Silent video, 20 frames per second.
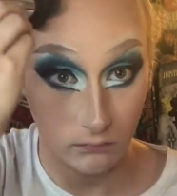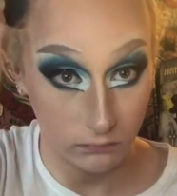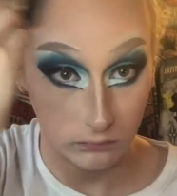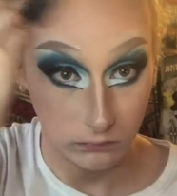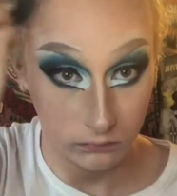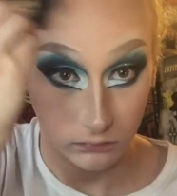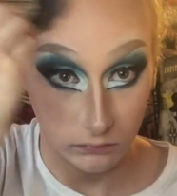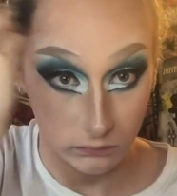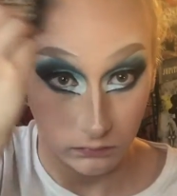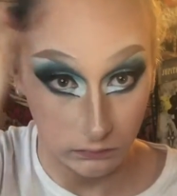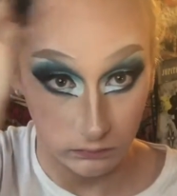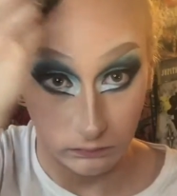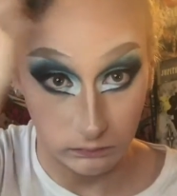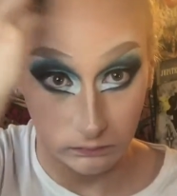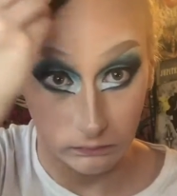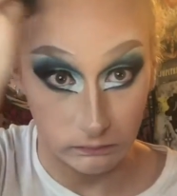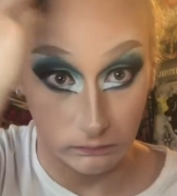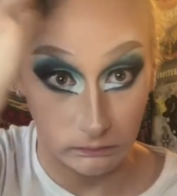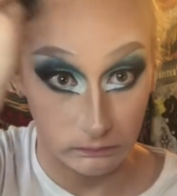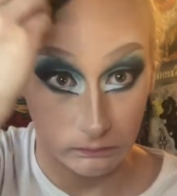away.
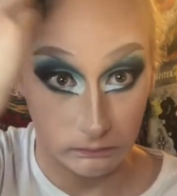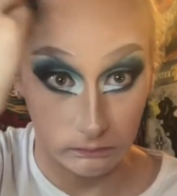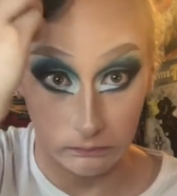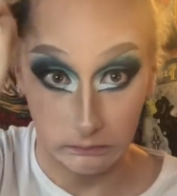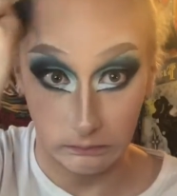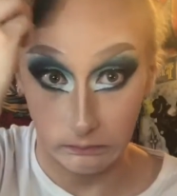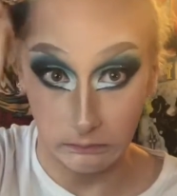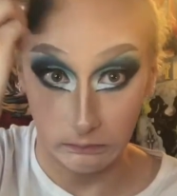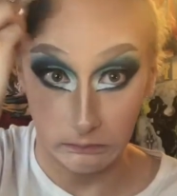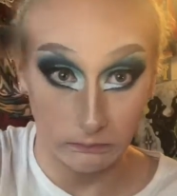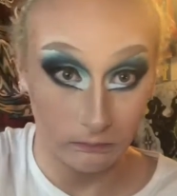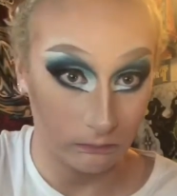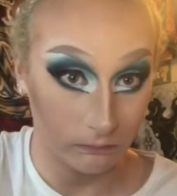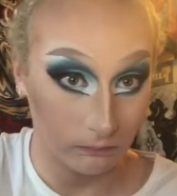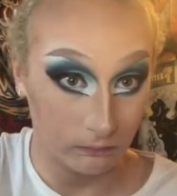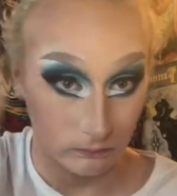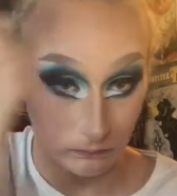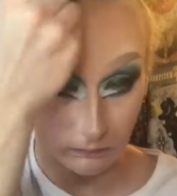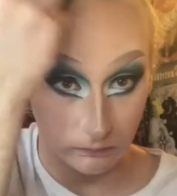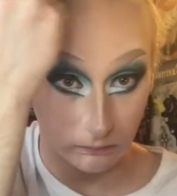And going
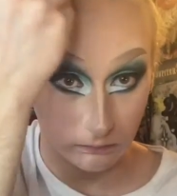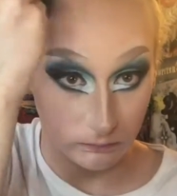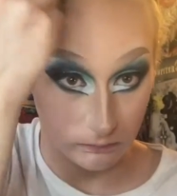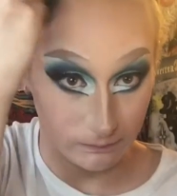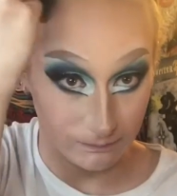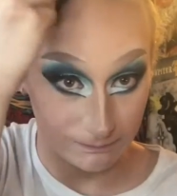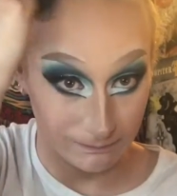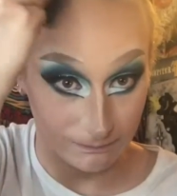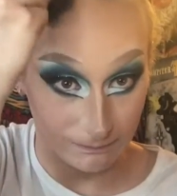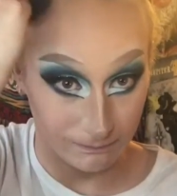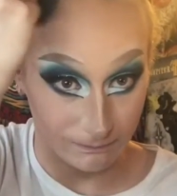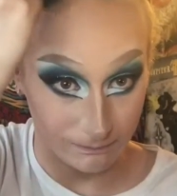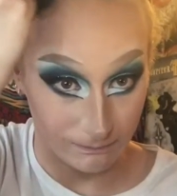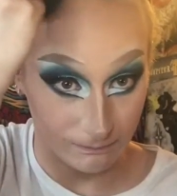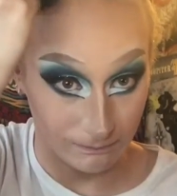in with Kat Von D